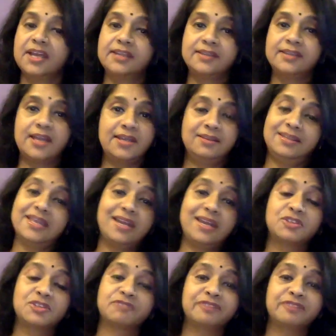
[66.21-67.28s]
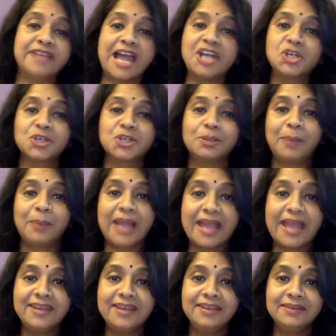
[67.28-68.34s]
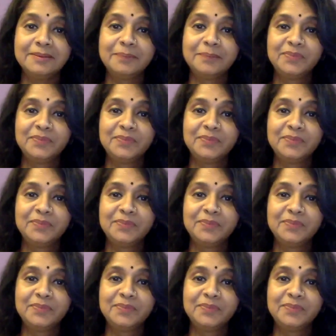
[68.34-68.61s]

there is financial planning.